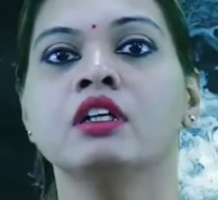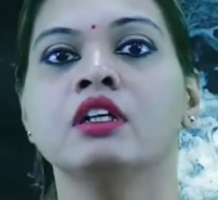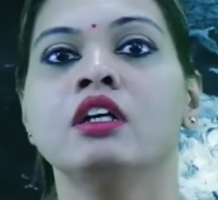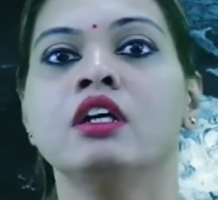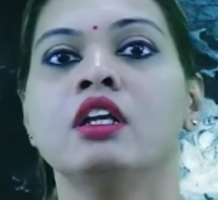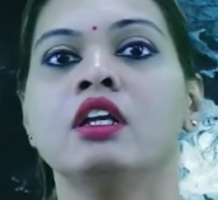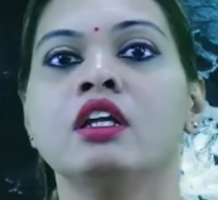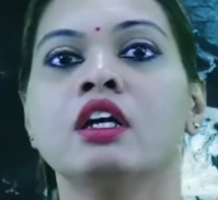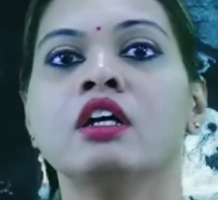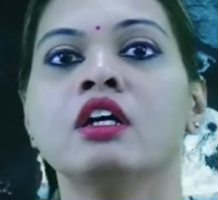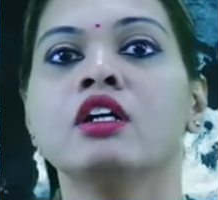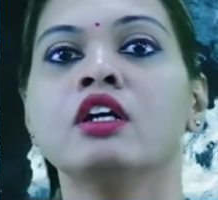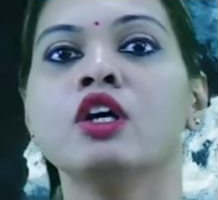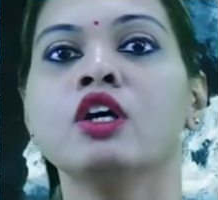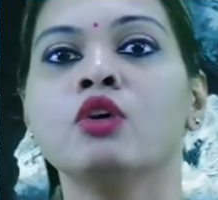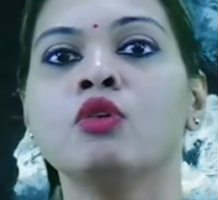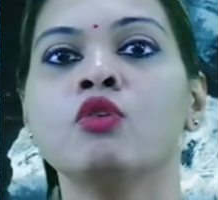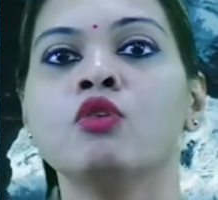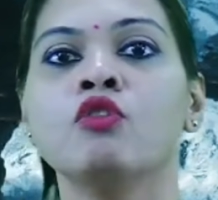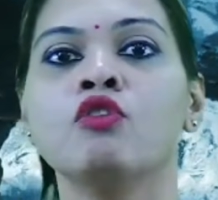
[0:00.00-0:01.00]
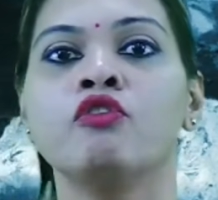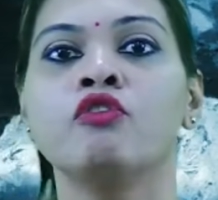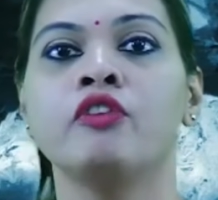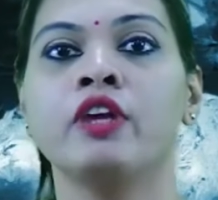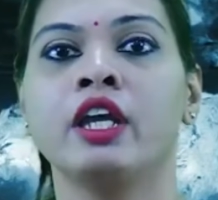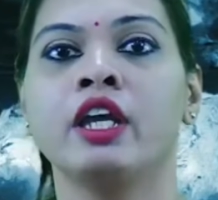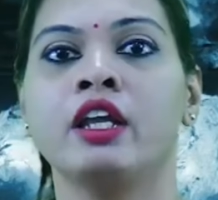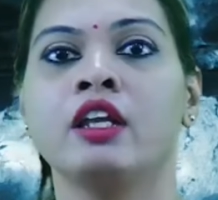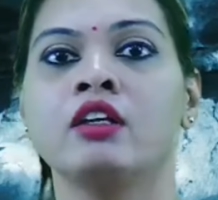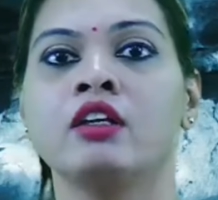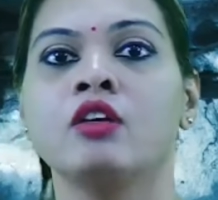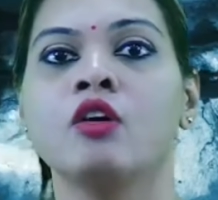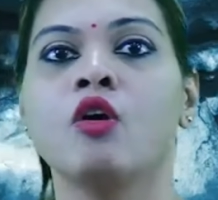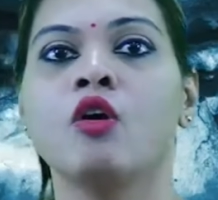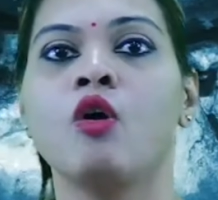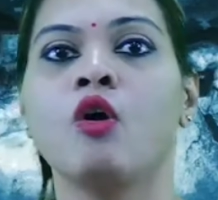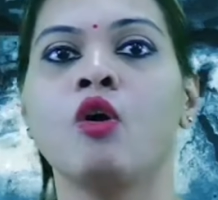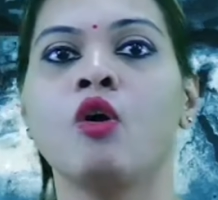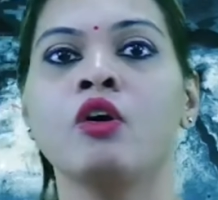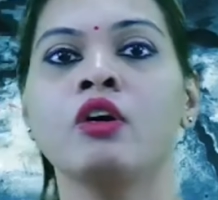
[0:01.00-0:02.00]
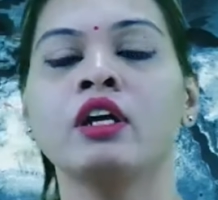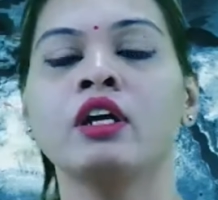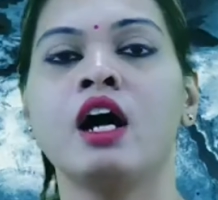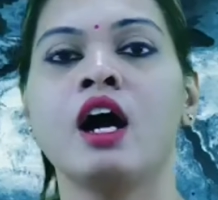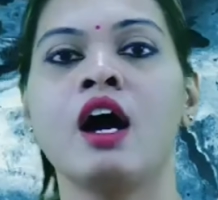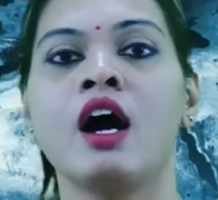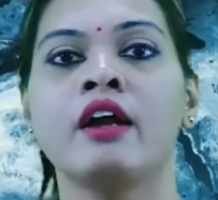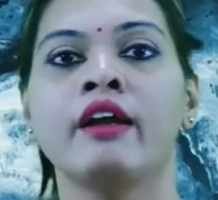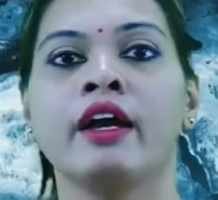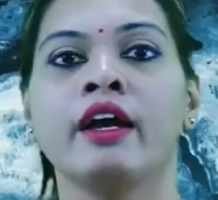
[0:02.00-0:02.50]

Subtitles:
Learners who fail or are